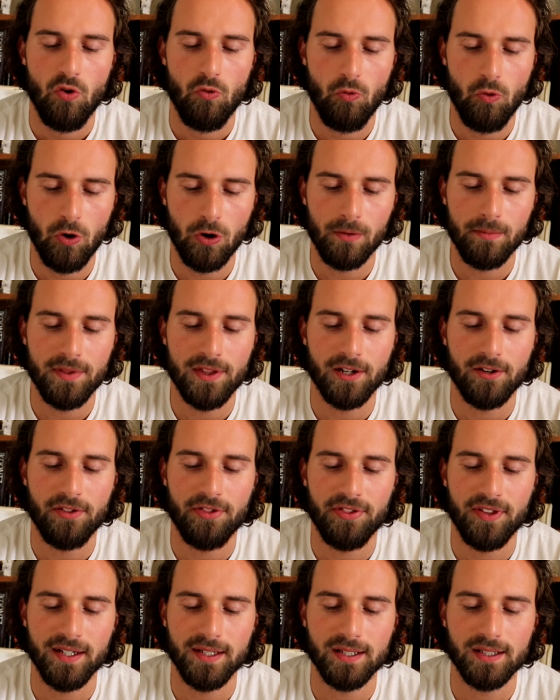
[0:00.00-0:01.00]
Warm their
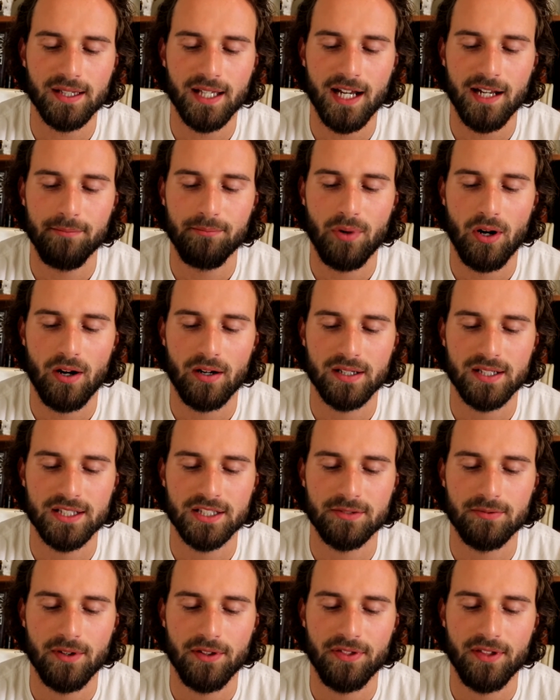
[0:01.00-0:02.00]
thin-clad
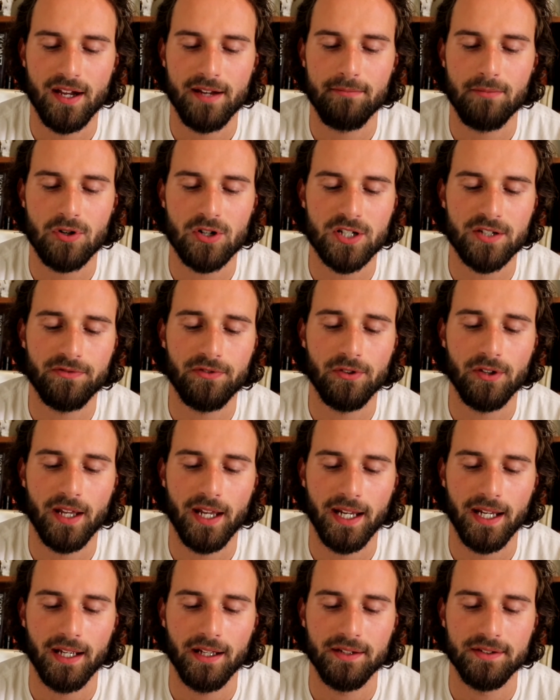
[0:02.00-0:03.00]
bodies with thy merciful
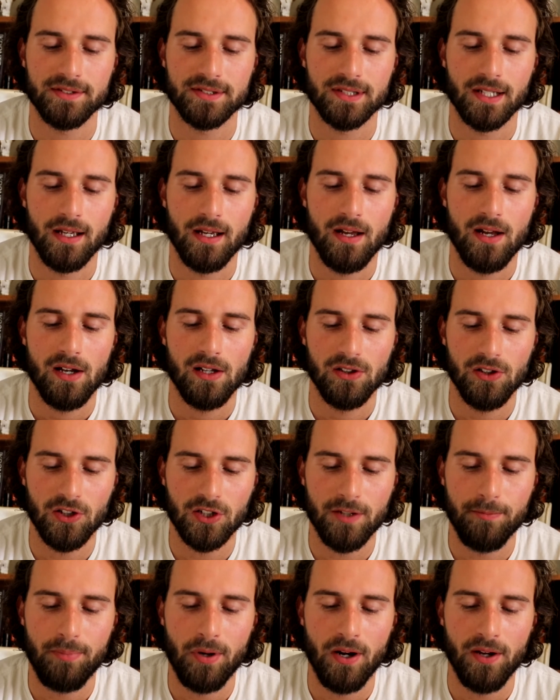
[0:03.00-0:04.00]
hands.
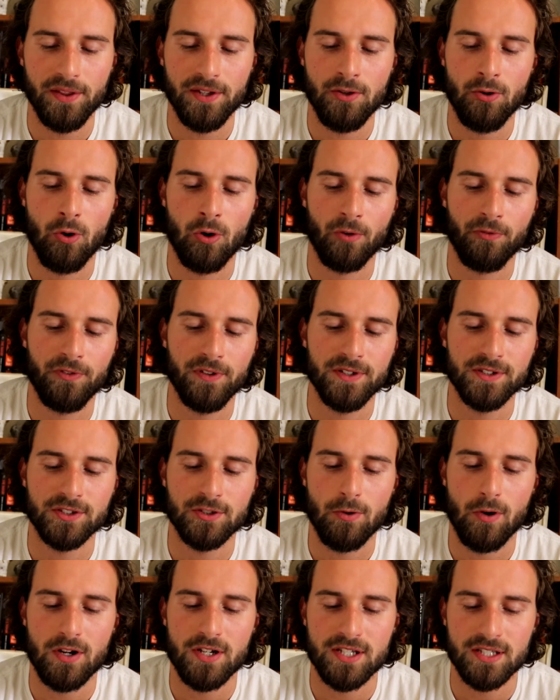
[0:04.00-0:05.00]
Look upon the orphans
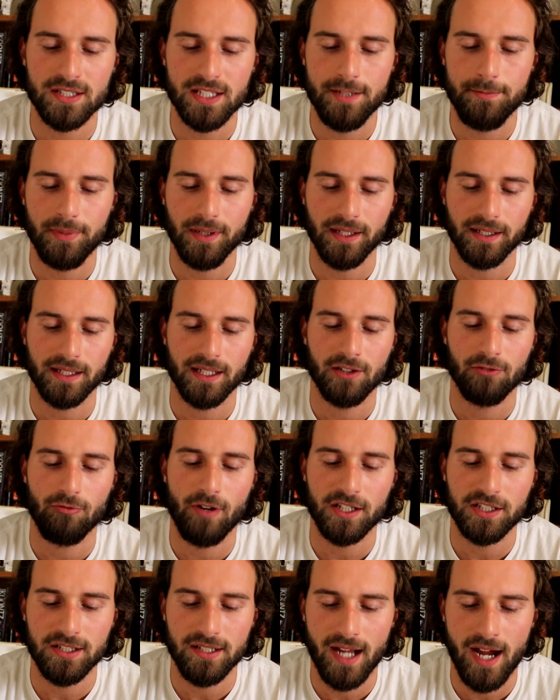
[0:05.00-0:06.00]
who are sleeping in
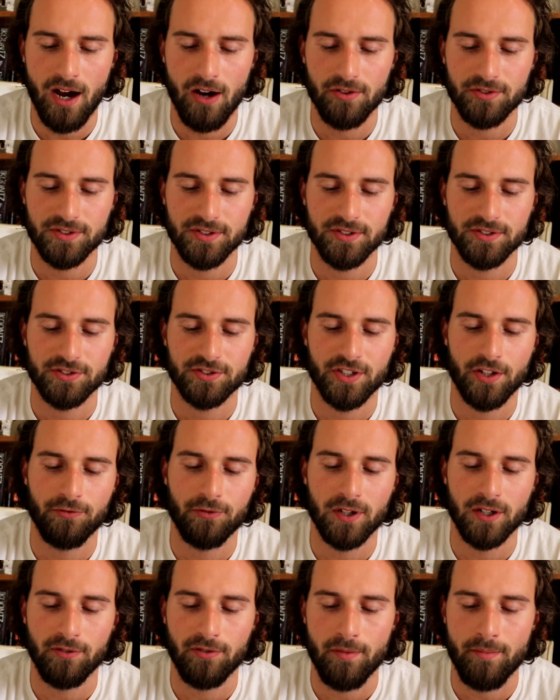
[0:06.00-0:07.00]
wretched houses,
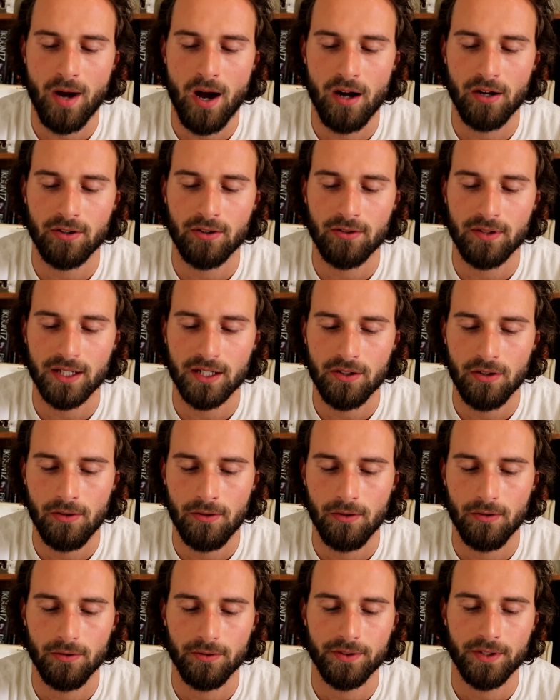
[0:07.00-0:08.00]
suffering from hunger and
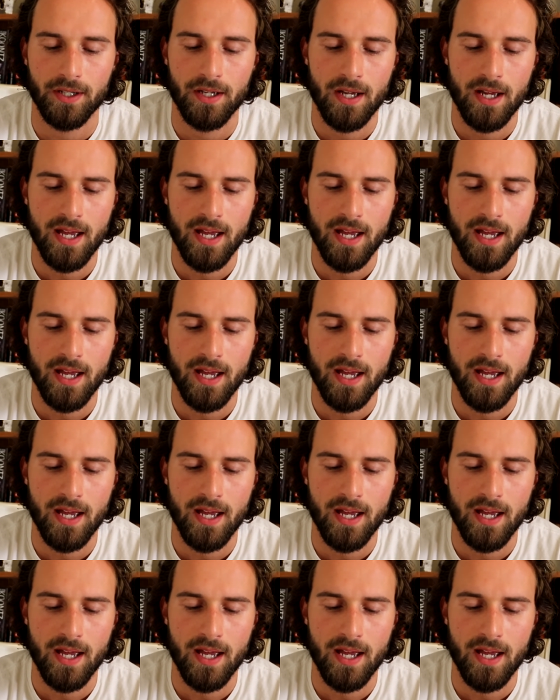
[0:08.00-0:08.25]
cold.